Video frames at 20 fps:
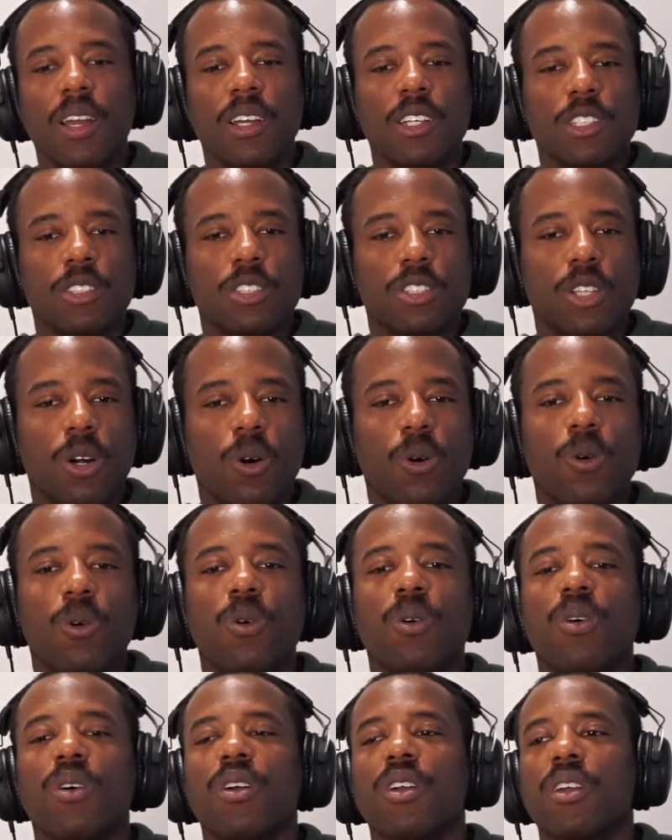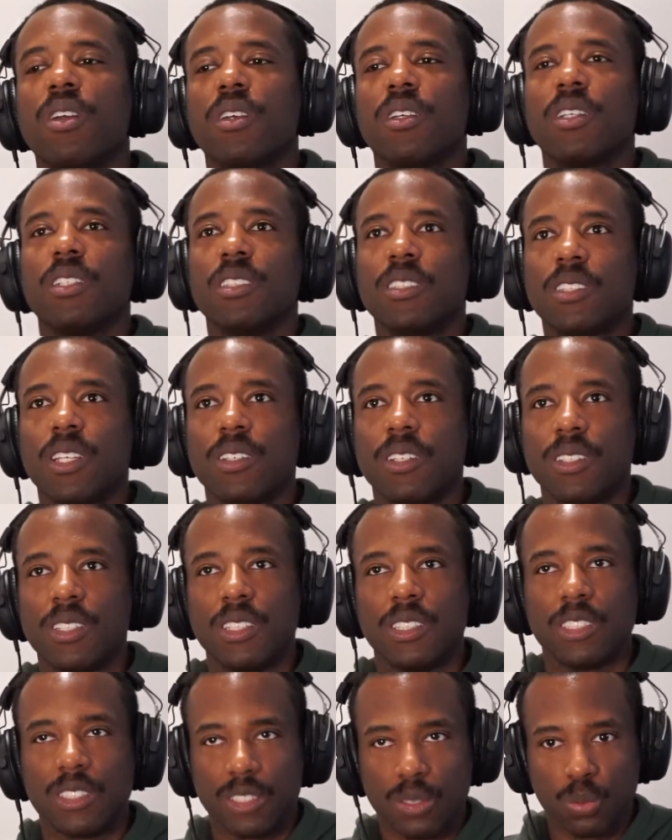So consider
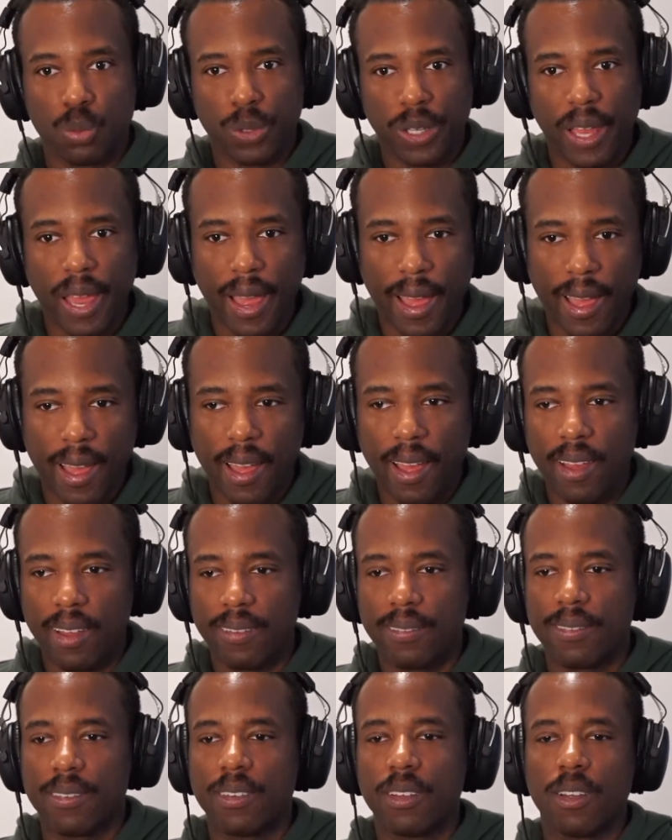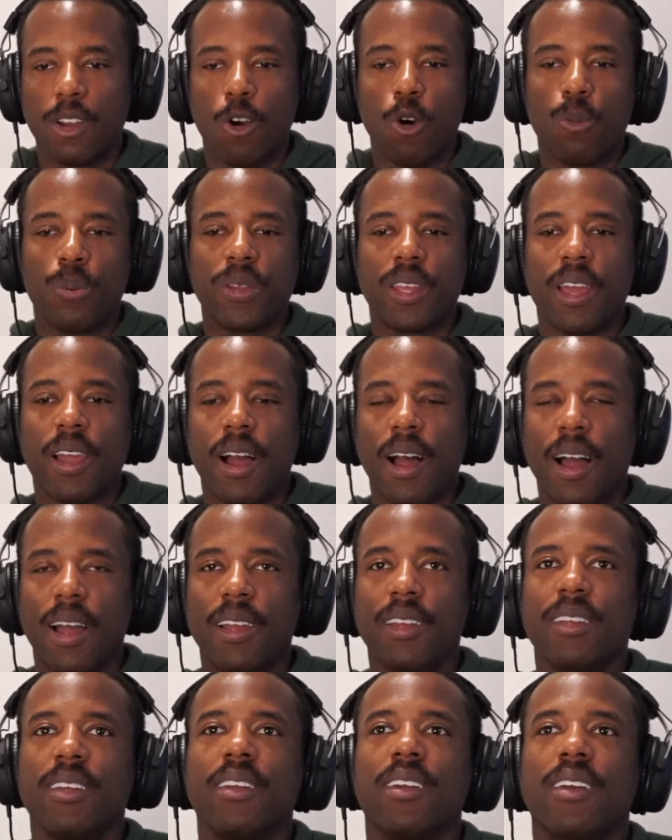this. We have OpenAI.
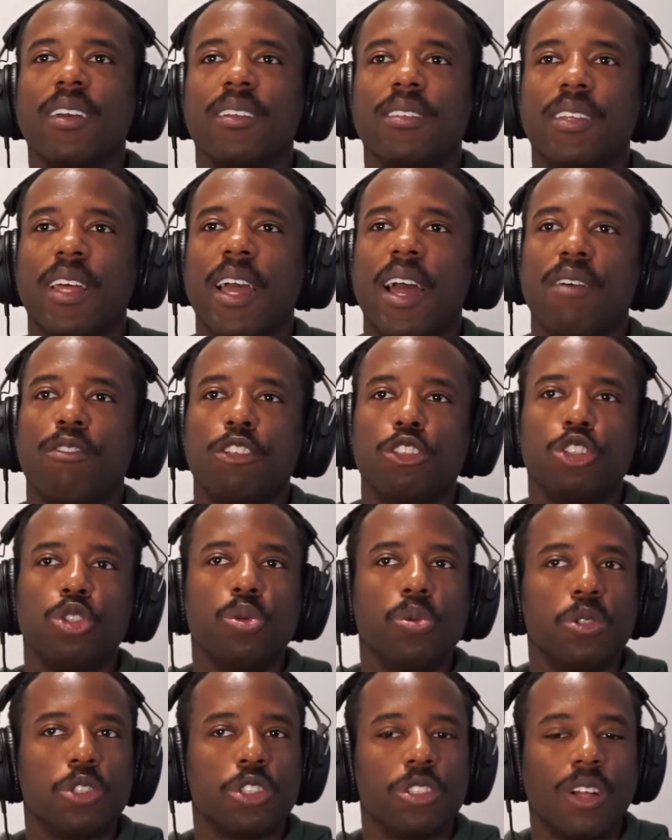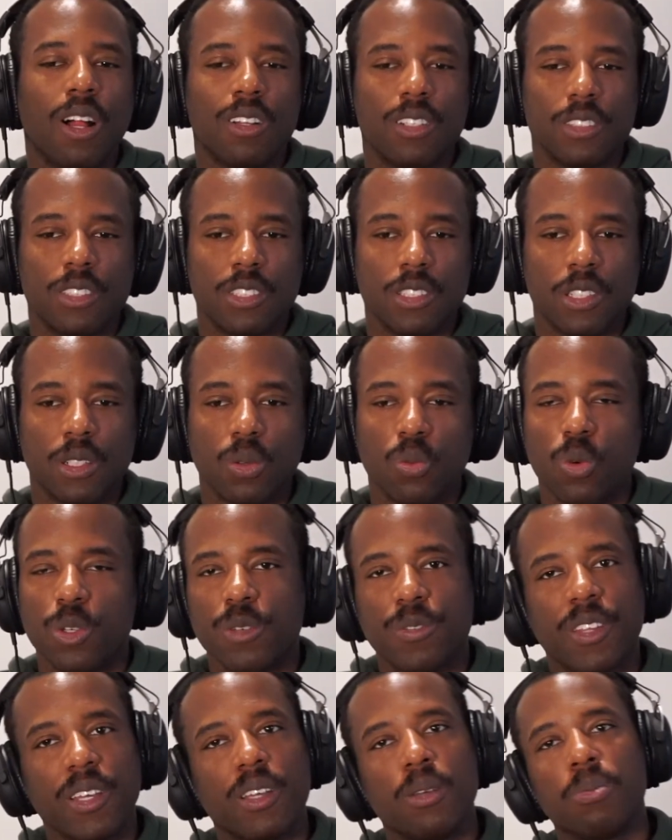They have a $200 tier. What if
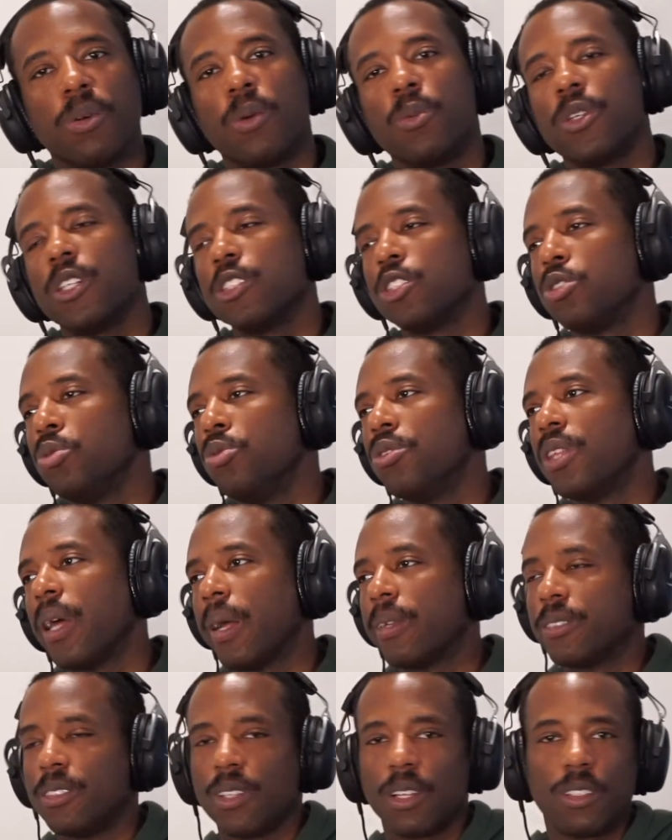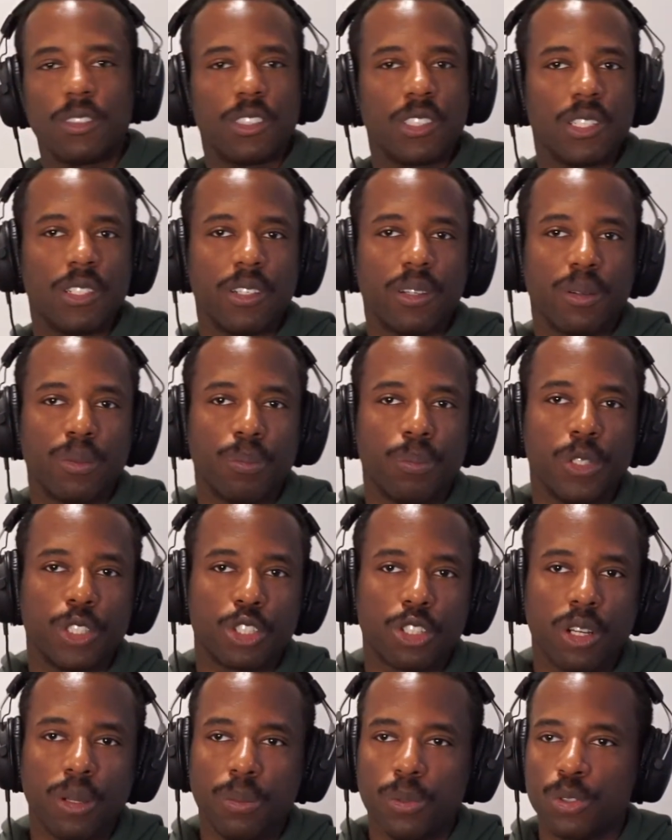they come out with a $2,000 tier, but
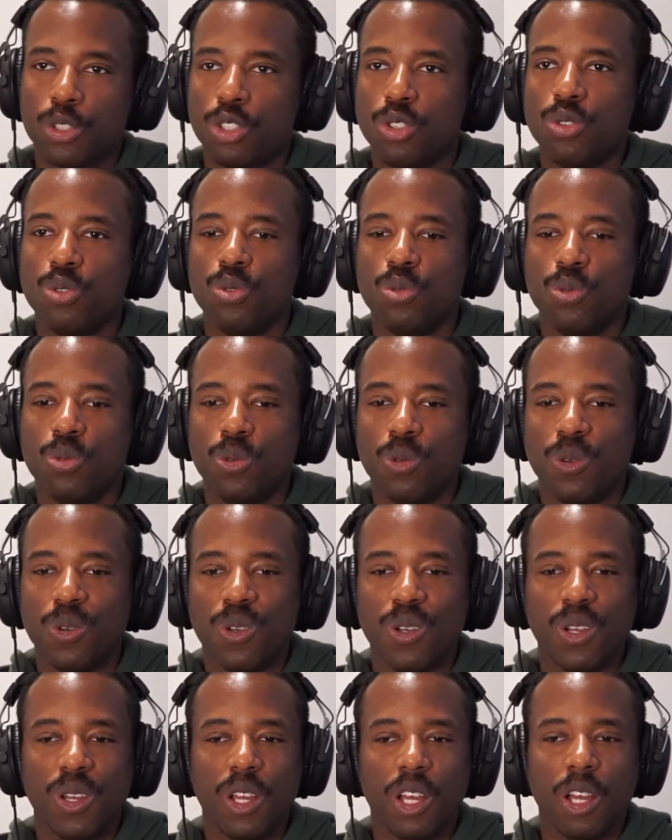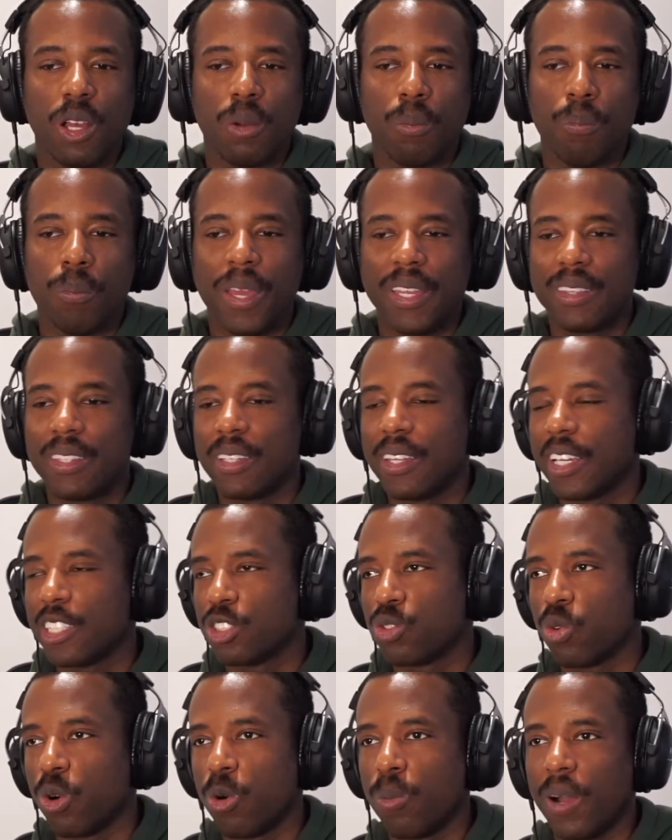you're able to make the next
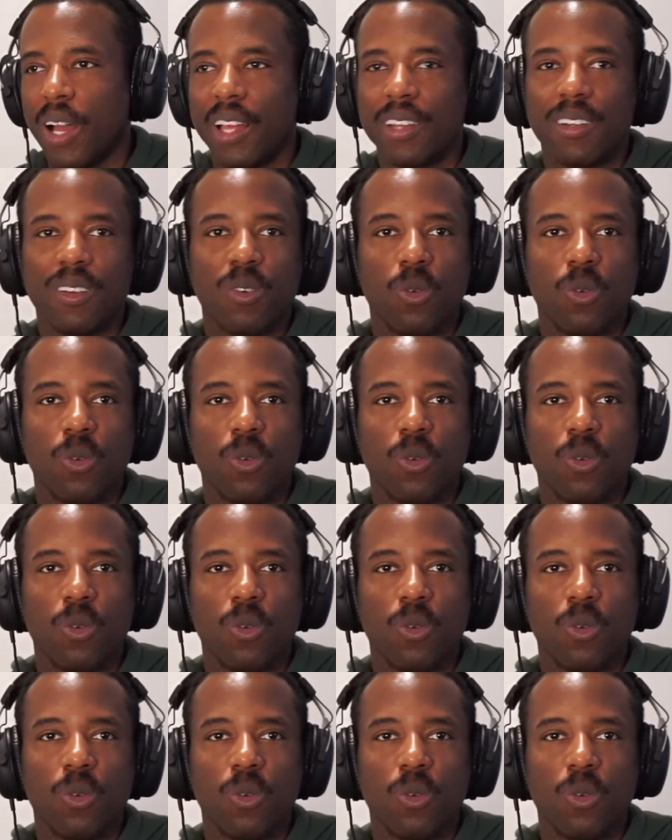robot?